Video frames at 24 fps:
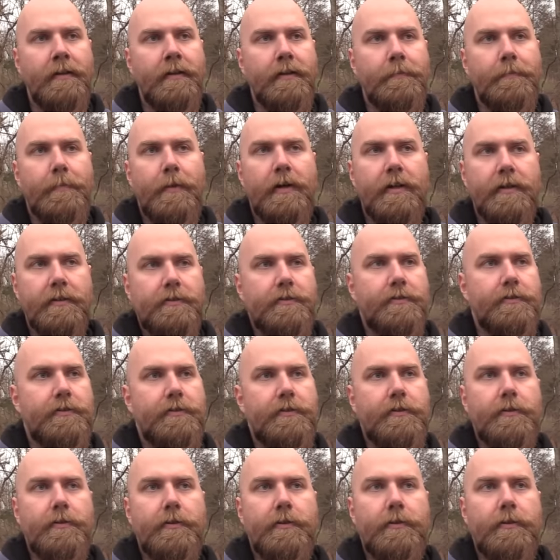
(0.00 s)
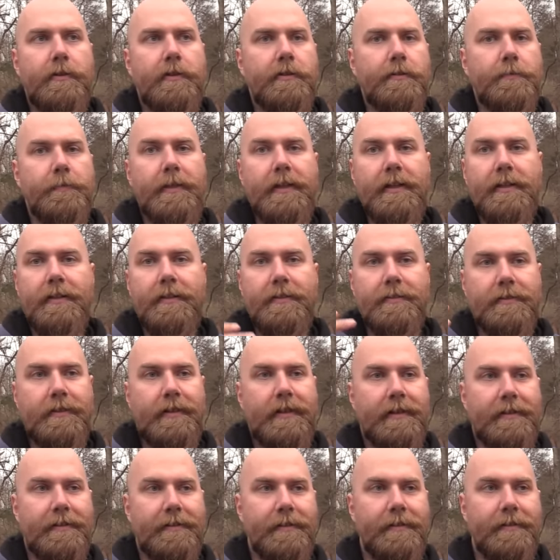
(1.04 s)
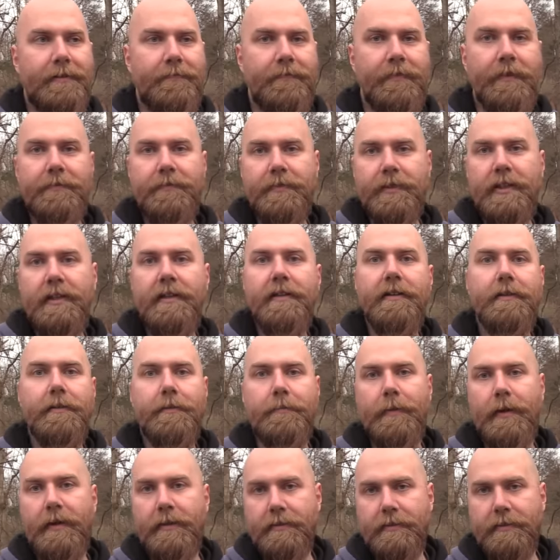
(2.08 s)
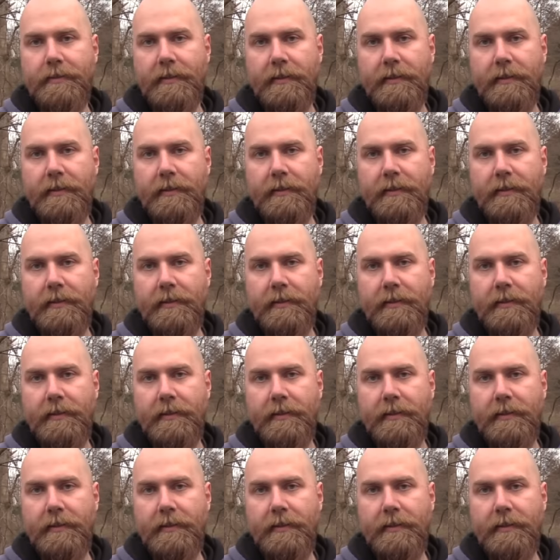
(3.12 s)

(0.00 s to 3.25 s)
months to as many as like 15 months.